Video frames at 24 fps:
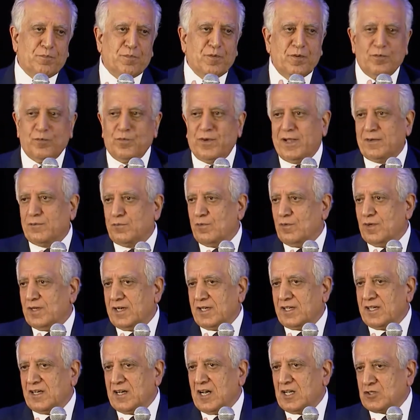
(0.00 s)
one
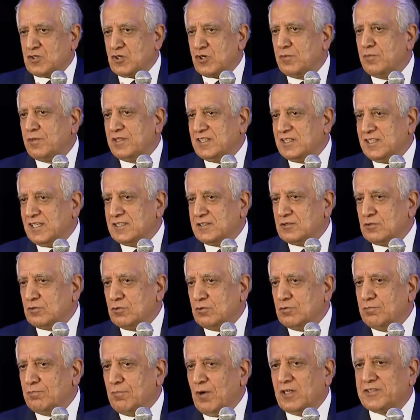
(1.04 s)
can attribute it
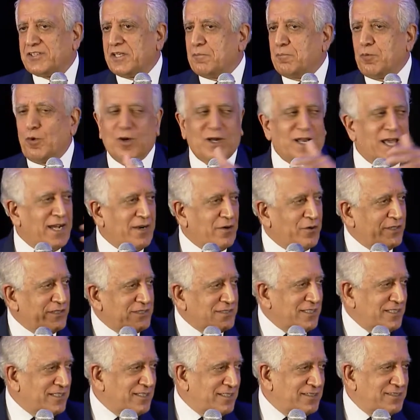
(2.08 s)
to
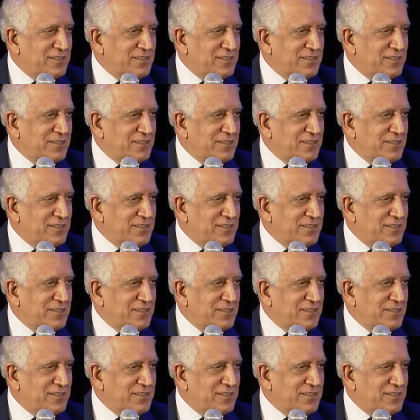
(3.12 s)
multipolarity,